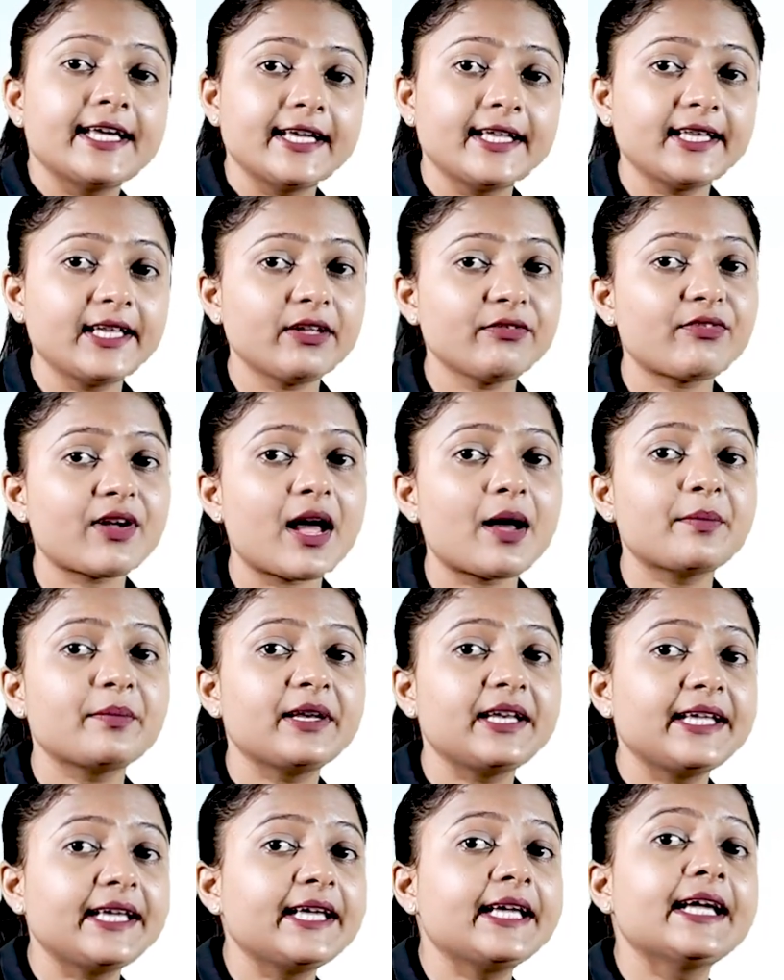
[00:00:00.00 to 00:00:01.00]
in the
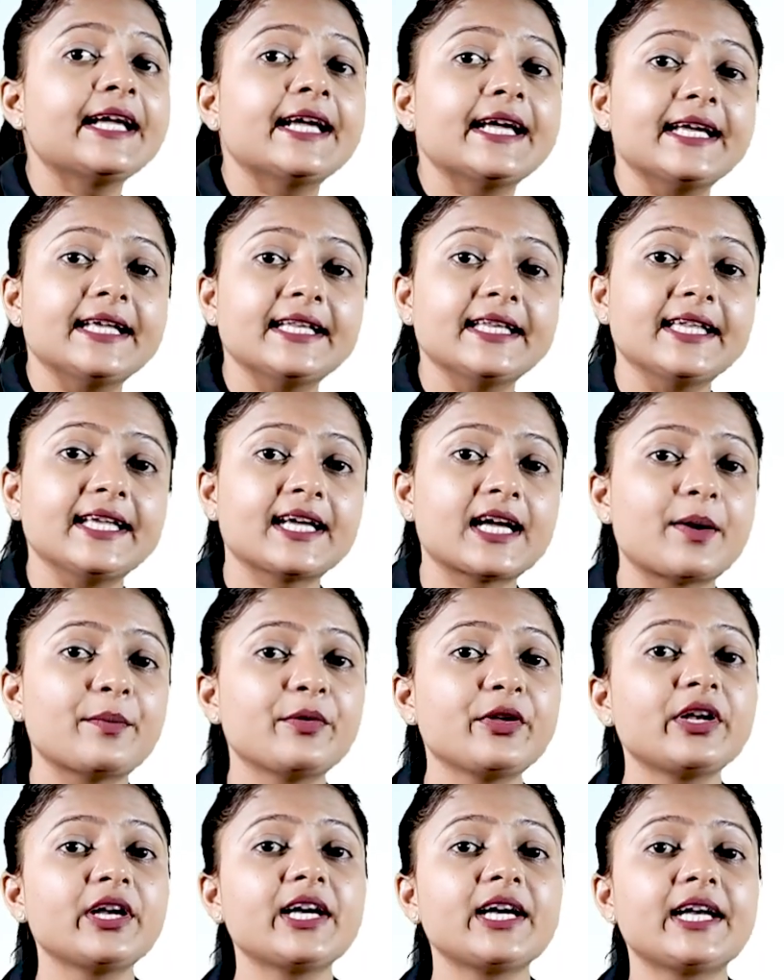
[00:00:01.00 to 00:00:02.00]
family, in the
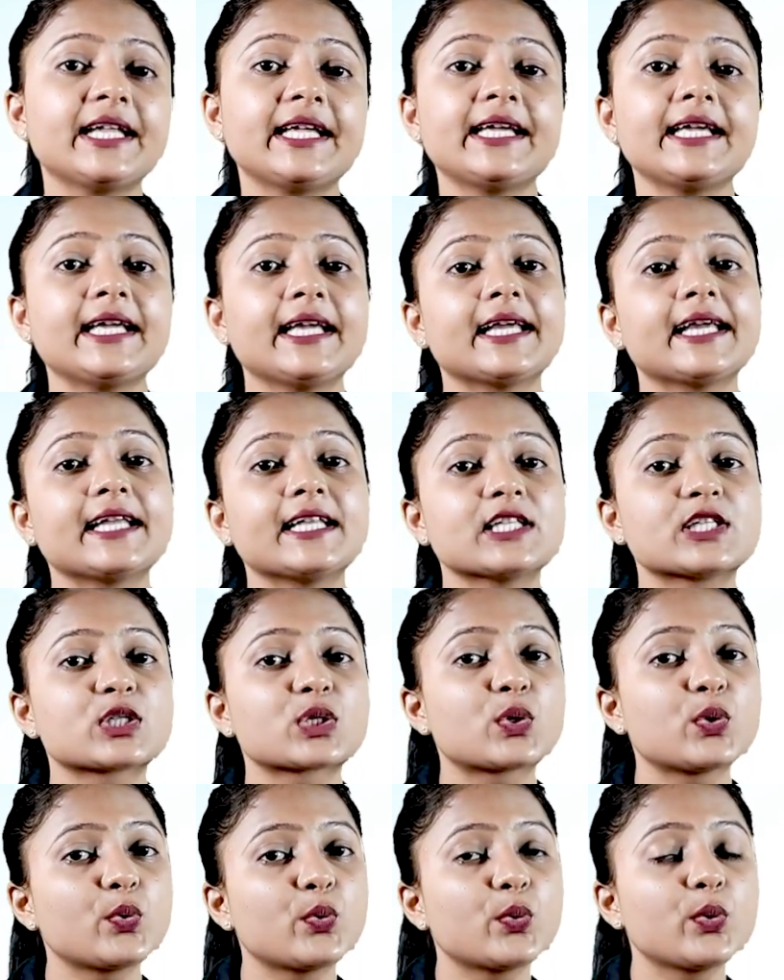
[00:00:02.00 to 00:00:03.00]
community, in
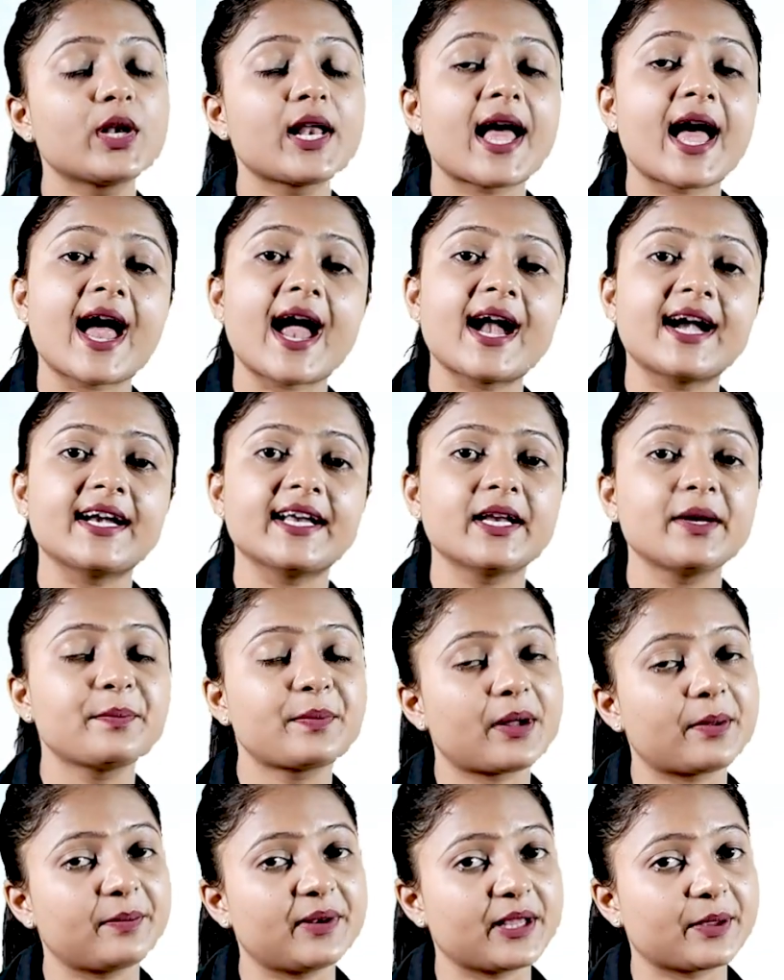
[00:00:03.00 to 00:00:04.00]
school, and in
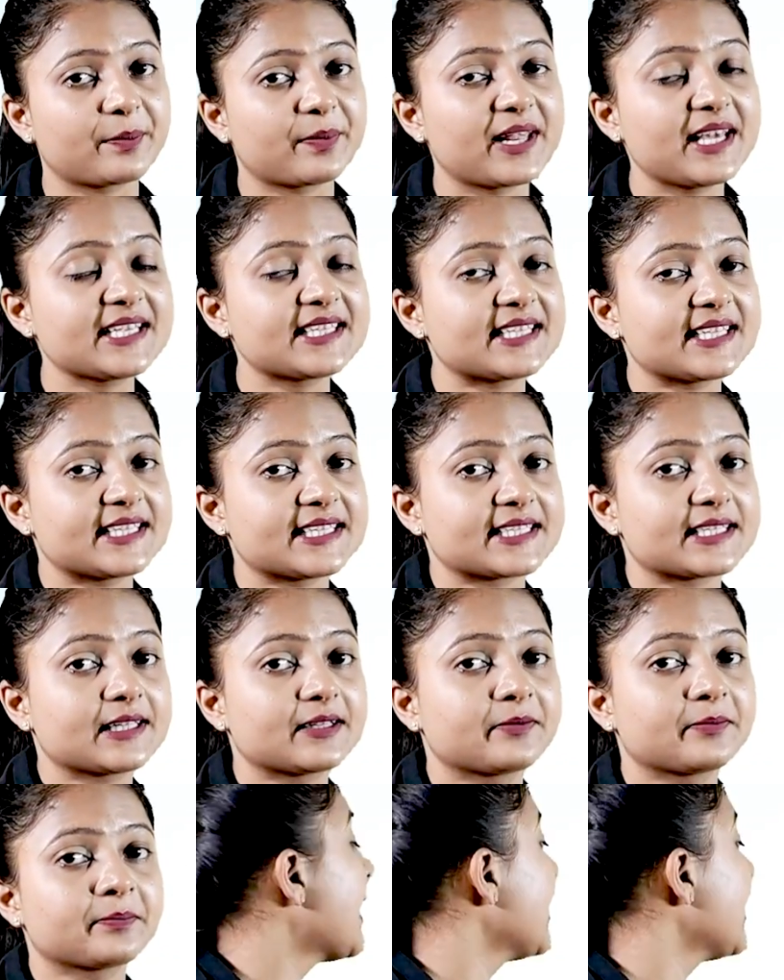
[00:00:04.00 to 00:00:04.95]
public places.